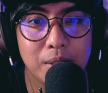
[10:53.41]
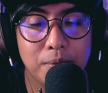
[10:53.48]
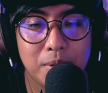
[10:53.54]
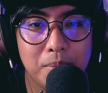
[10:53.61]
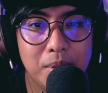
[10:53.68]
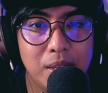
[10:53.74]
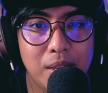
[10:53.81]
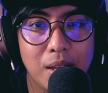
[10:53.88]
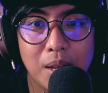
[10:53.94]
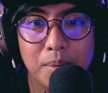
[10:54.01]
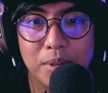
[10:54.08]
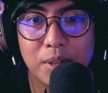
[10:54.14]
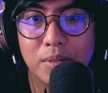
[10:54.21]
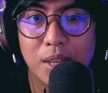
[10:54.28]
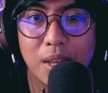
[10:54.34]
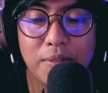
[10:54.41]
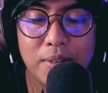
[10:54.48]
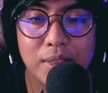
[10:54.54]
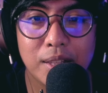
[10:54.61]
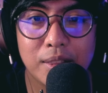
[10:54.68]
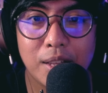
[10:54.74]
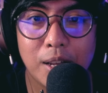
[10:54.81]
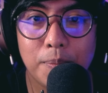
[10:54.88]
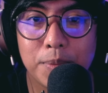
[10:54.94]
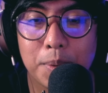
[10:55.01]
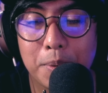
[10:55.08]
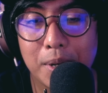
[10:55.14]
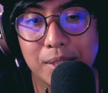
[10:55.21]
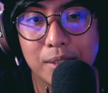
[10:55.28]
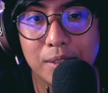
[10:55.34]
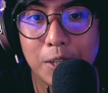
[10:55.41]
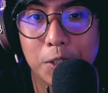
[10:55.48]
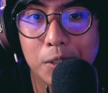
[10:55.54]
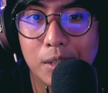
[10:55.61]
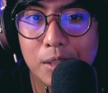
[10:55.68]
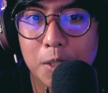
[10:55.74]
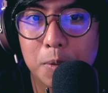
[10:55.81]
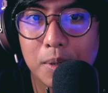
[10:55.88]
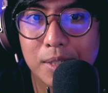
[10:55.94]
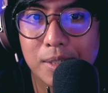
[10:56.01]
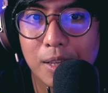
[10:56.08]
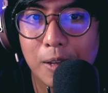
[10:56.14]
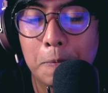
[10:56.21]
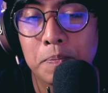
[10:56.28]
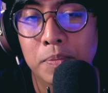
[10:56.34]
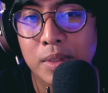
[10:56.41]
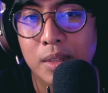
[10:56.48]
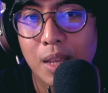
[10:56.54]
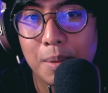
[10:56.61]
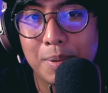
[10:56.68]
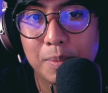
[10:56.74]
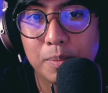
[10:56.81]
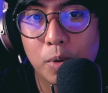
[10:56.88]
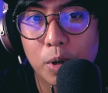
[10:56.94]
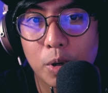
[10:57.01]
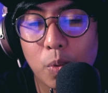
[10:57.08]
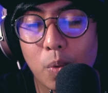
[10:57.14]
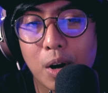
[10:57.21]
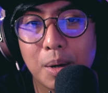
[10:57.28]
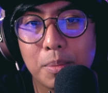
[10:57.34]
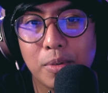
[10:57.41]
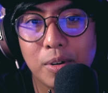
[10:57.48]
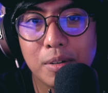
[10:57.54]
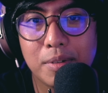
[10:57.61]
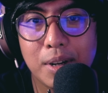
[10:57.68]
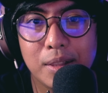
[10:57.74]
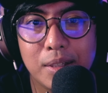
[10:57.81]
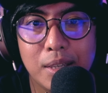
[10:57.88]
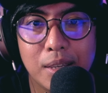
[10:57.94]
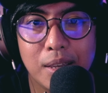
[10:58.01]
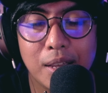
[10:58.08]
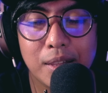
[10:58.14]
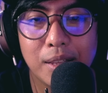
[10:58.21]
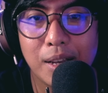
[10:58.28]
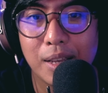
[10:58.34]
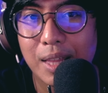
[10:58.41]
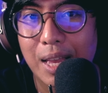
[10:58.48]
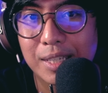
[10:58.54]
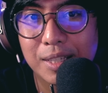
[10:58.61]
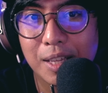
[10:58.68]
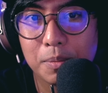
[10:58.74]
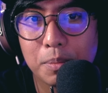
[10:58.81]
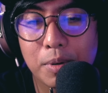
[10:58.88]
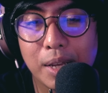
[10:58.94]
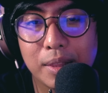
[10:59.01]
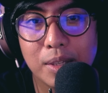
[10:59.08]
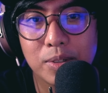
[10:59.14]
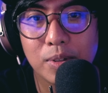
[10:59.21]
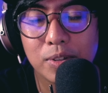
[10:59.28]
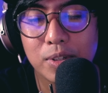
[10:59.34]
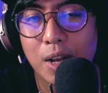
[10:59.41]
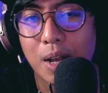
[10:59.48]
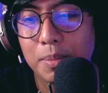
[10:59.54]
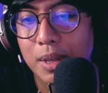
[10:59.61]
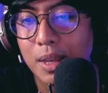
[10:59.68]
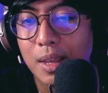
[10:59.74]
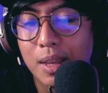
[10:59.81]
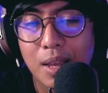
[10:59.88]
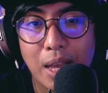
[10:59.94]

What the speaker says: So for me, given that the presentation, this one is a bit more warm already, and it has that brightness on top.